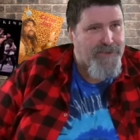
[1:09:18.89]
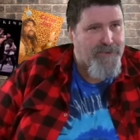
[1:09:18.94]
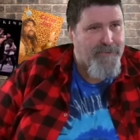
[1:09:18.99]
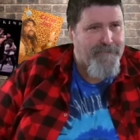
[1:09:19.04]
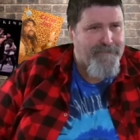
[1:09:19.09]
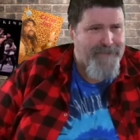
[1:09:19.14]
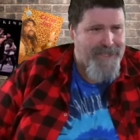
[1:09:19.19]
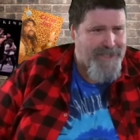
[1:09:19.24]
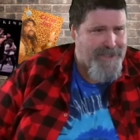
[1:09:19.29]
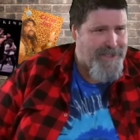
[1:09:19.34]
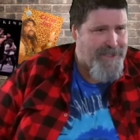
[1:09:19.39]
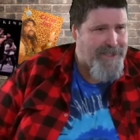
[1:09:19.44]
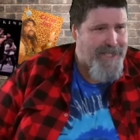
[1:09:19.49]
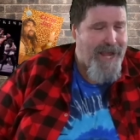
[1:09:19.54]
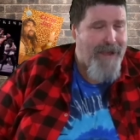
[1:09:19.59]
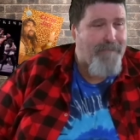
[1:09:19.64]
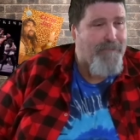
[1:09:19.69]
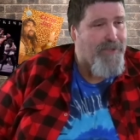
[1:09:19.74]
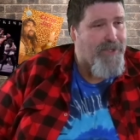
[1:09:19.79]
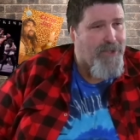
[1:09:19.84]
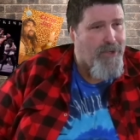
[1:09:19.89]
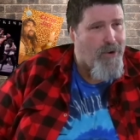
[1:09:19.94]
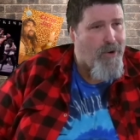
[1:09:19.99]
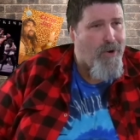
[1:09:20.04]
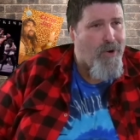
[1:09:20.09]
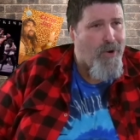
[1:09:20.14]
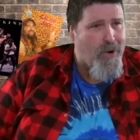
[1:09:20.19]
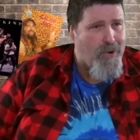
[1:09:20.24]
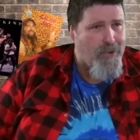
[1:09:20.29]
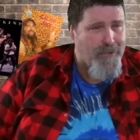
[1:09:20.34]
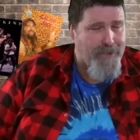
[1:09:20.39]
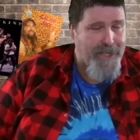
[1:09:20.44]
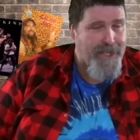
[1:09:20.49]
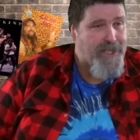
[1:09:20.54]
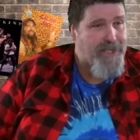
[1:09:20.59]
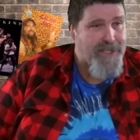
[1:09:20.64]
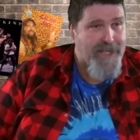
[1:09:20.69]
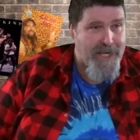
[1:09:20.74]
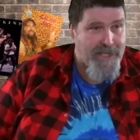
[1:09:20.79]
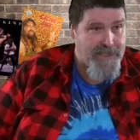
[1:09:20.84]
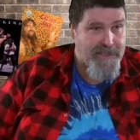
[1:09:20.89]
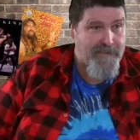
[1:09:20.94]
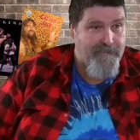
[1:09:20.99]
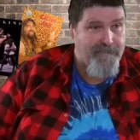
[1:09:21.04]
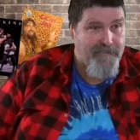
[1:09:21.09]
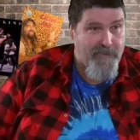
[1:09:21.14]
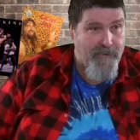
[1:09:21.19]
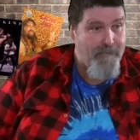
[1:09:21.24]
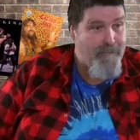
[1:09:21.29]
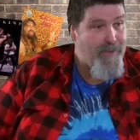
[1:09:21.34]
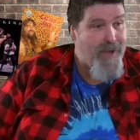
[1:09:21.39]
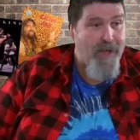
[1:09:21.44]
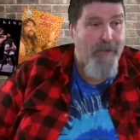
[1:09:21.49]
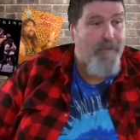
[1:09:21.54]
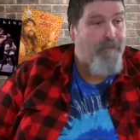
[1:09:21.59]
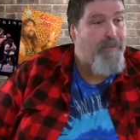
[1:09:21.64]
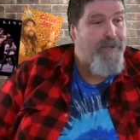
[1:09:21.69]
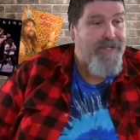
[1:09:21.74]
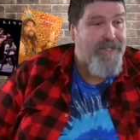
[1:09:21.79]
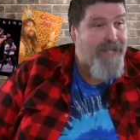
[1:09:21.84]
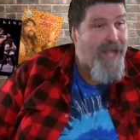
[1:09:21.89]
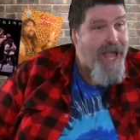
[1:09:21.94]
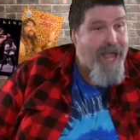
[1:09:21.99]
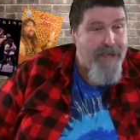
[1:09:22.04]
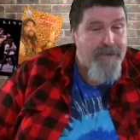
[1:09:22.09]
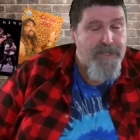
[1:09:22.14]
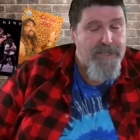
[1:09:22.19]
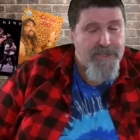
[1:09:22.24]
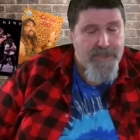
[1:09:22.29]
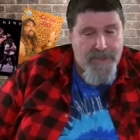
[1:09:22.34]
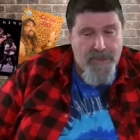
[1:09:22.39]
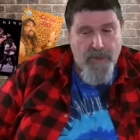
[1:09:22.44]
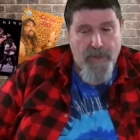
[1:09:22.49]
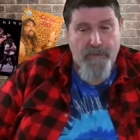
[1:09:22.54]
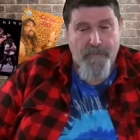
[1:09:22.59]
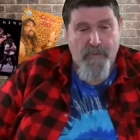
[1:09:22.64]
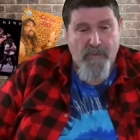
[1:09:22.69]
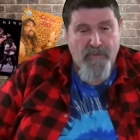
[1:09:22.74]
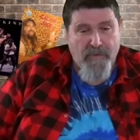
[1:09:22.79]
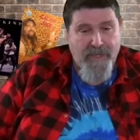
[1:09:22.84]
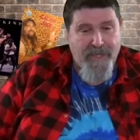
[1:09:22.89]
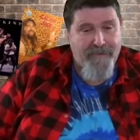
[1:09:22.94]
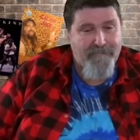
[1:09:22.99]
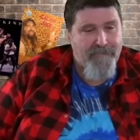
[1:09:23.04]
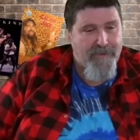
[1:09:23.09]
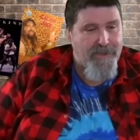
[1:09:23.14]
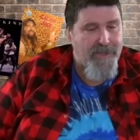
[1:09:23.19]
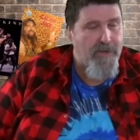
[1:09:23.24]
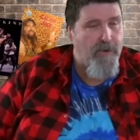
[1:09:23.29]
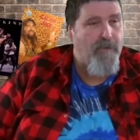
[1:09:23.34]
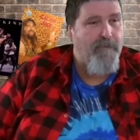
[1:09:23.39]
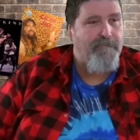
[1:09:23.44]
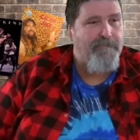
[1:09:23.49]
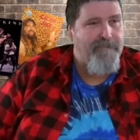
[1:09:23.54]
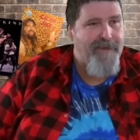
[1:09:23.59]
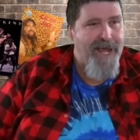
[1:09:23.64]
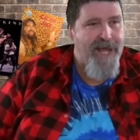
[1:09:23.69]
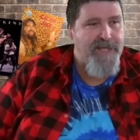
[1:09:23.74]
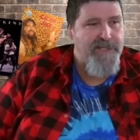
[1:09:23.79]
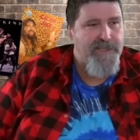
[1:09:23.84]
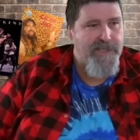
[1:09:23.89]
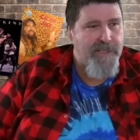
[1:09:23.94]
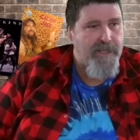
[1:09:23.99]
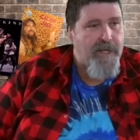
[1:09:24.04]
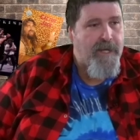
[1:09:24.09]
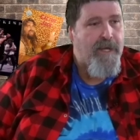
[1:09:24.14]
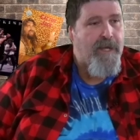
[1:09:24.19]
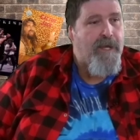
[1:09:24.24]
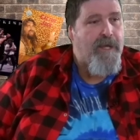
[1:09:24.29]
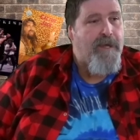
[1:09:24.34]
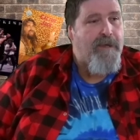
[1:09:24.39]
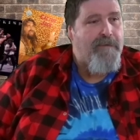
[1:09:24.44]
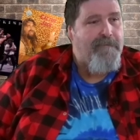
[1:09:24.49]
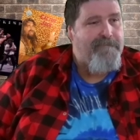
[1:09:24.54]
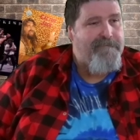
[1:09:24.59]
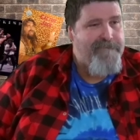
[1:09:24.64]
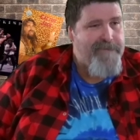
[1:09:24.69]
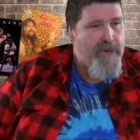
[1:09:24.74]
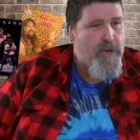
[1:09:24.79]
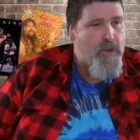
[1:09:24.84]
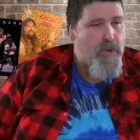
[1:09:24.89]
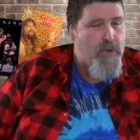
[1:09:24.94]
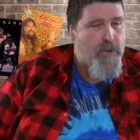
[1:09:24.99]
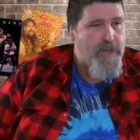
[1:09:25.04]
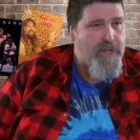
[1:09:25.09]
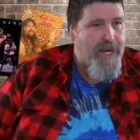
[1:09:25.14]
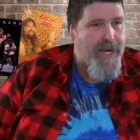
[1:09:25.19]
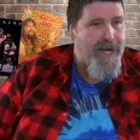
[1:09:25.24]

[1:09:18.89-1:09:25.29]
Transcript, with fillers: or even at the top of the card or in contention for a belt because I still am a believer in the old fashioned feud.